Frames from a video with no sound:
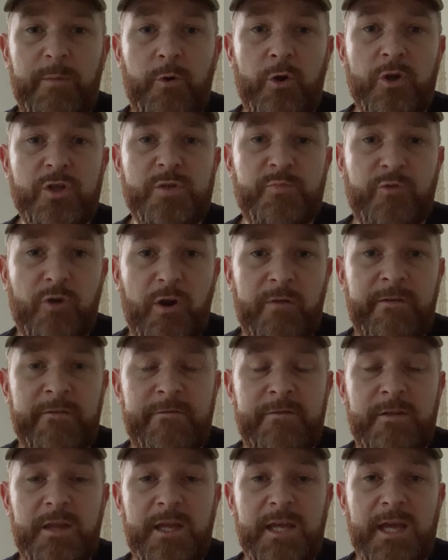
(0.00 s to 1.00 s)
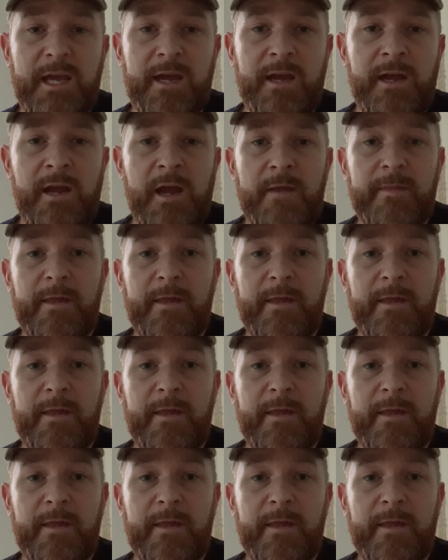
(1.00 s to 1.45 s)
points profit for the year.